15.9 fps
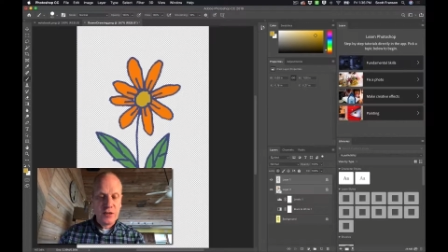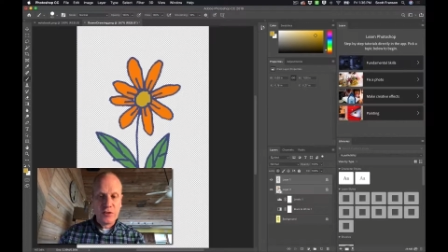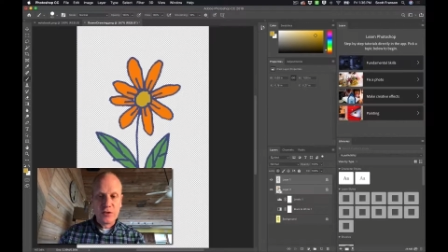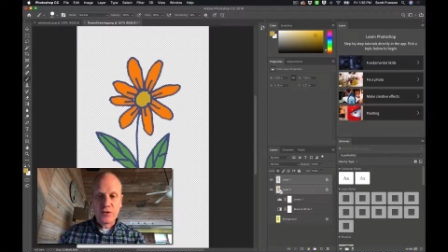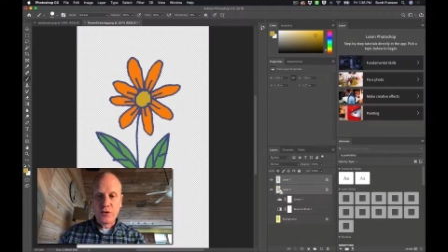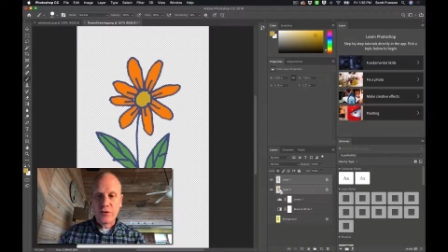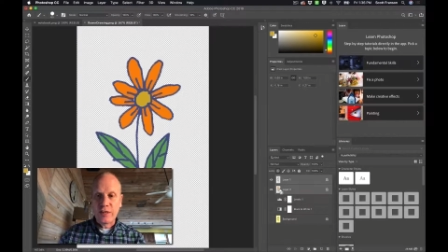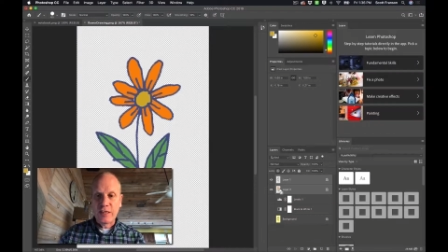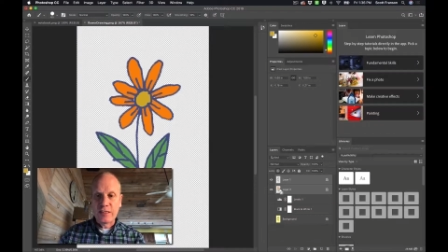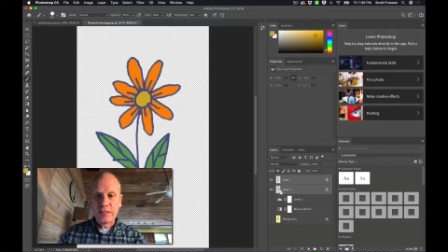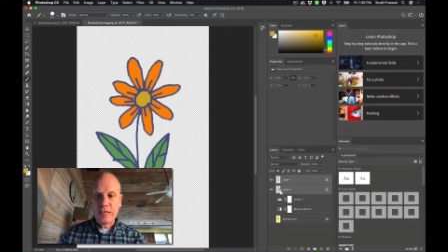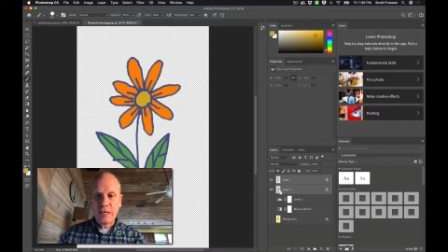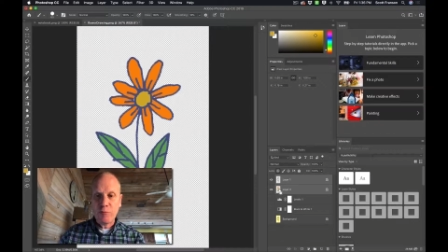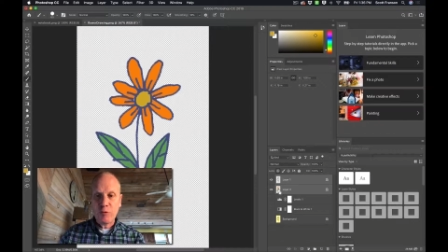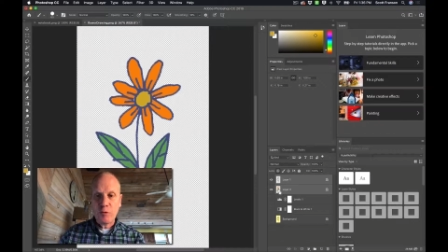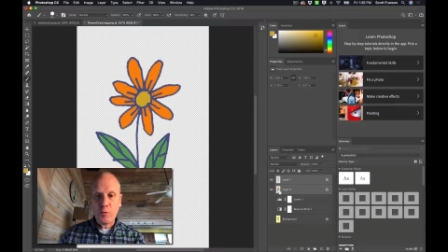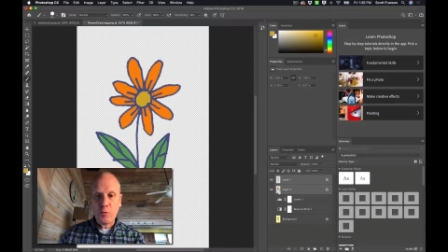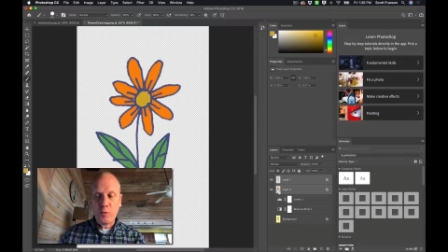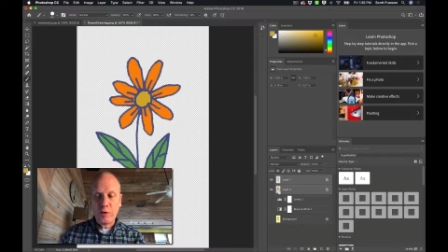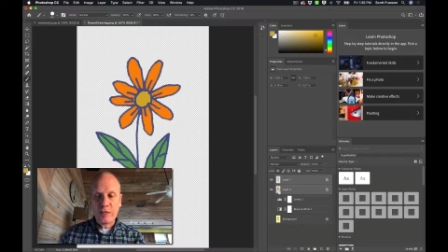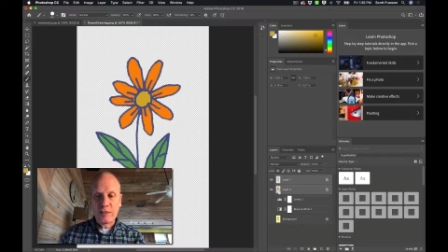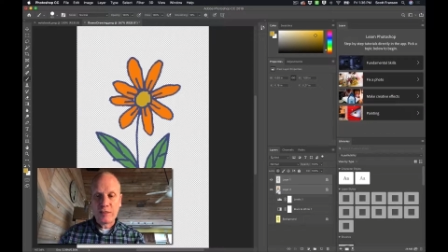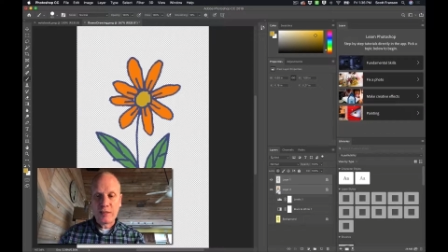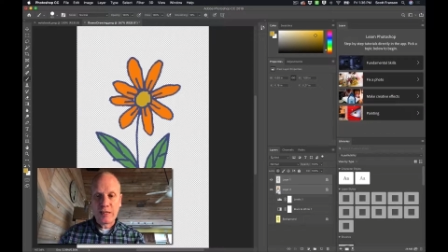So in the same way
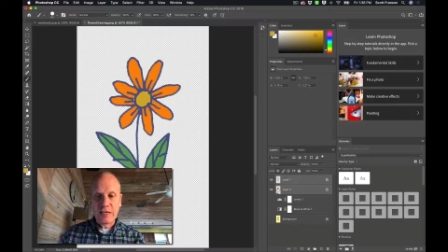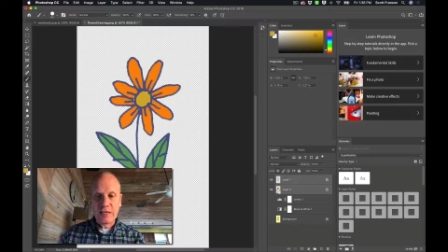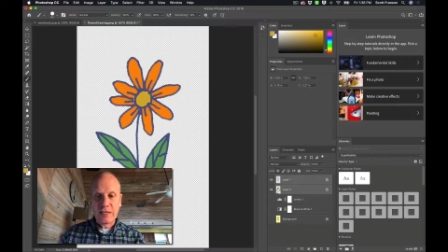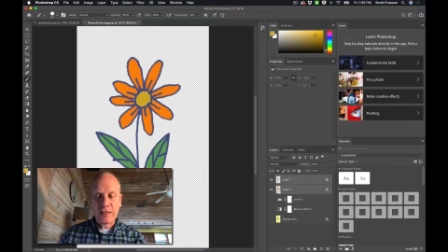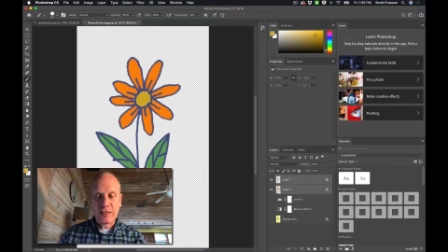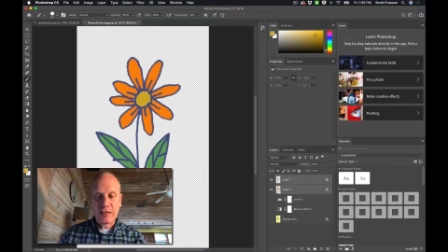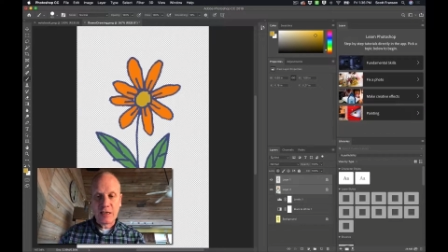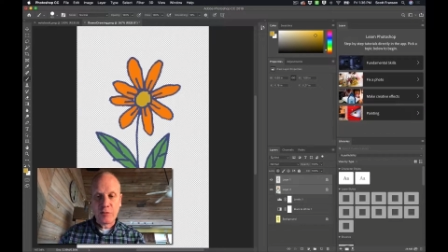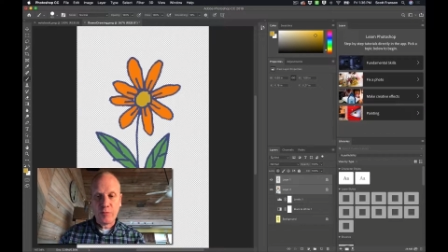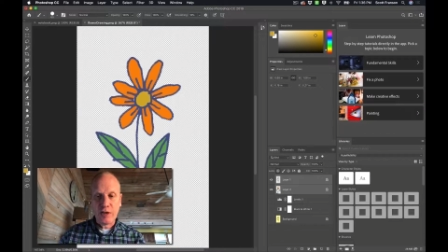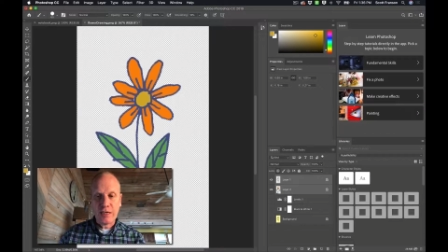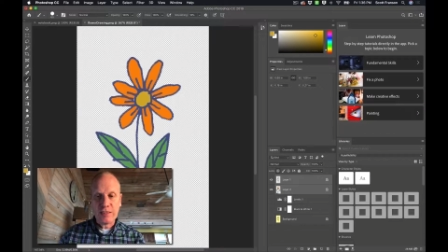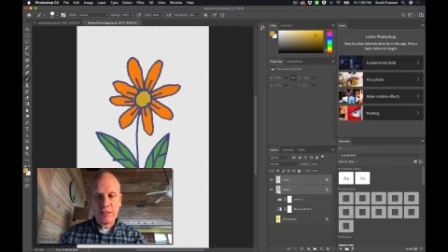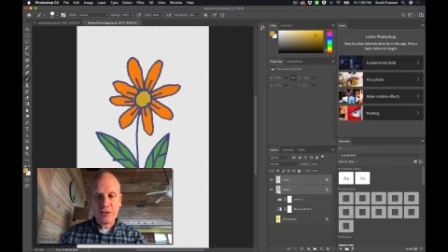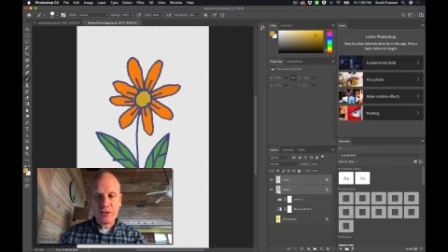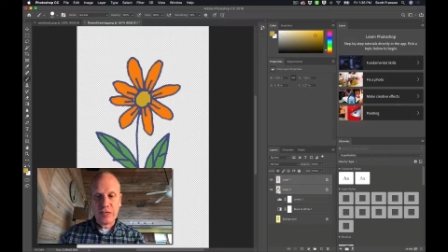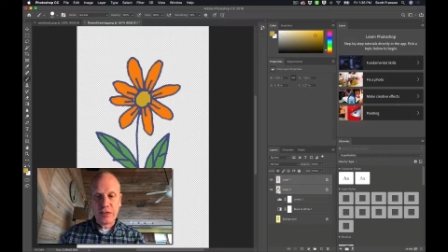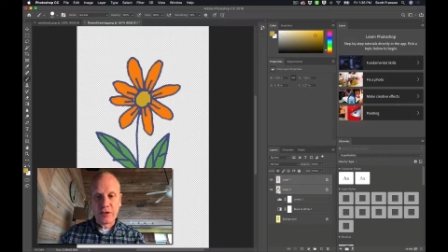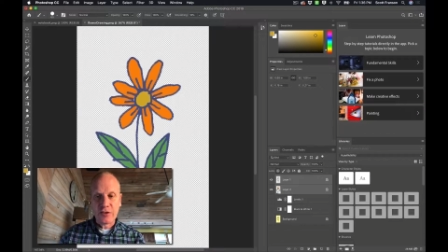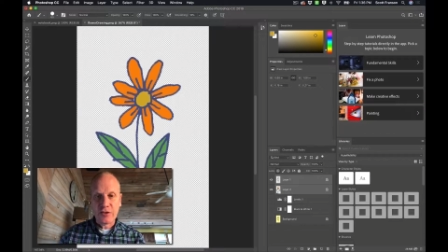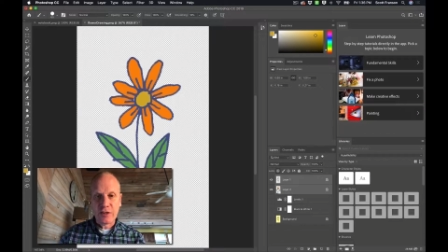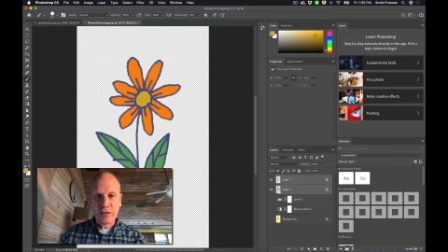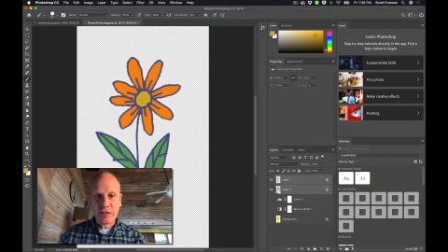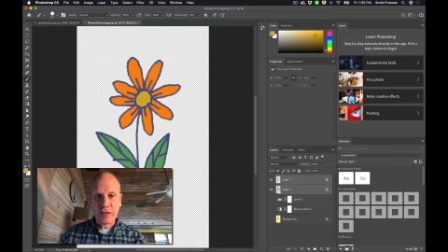we selected the composite channel,
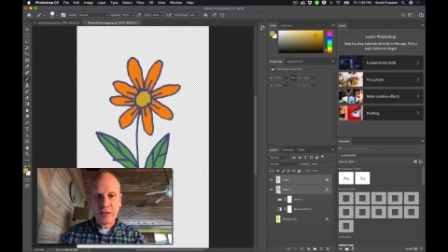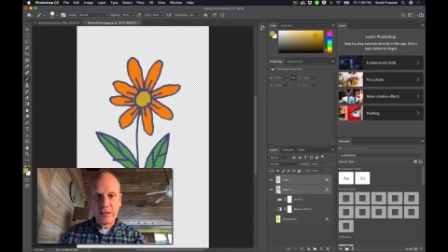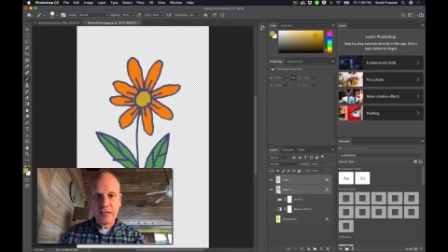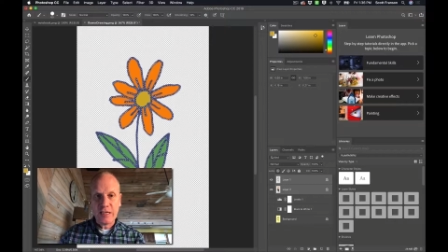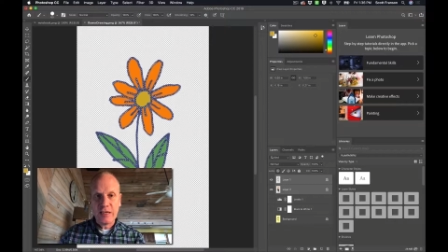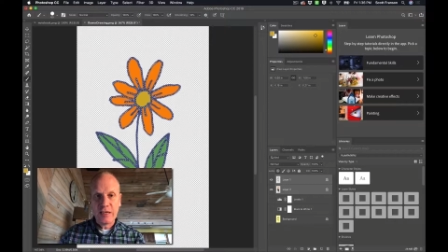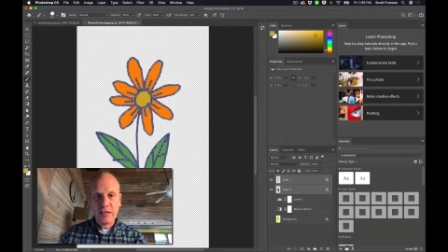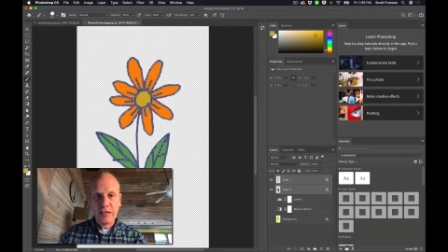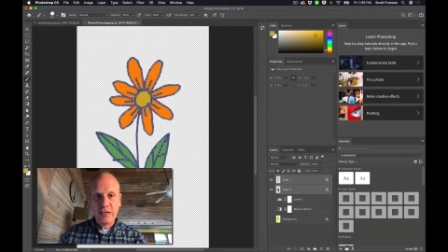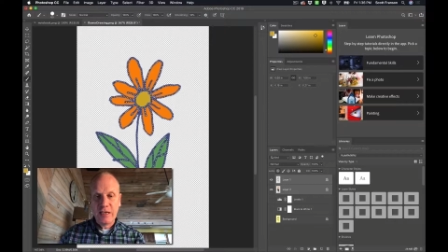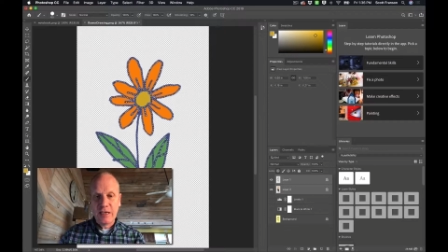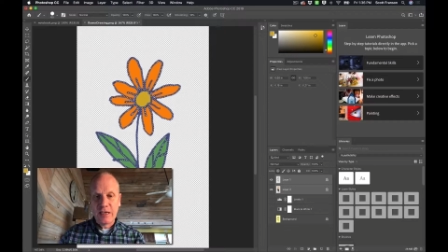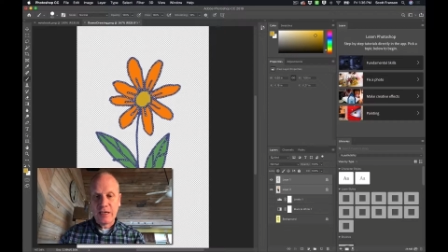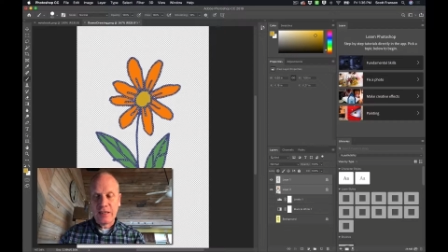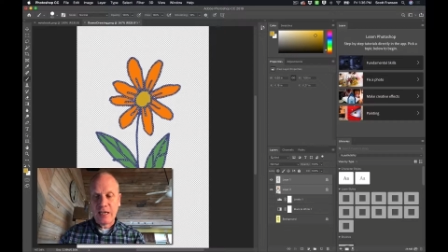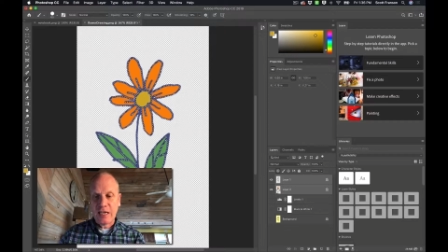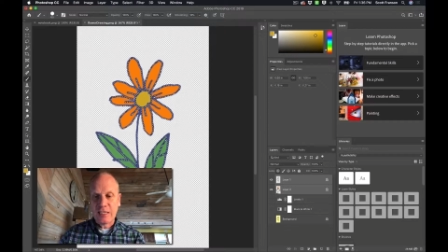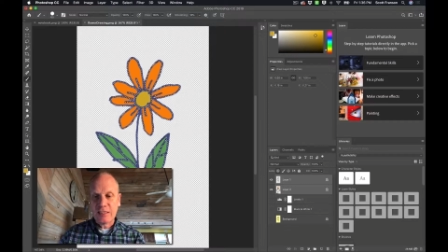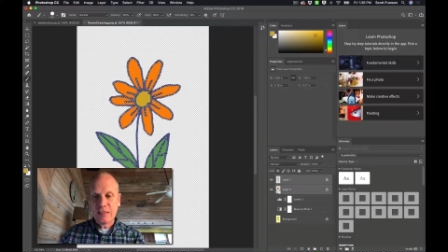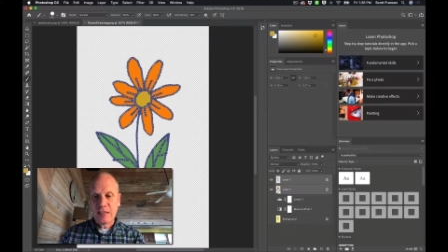you can click, and that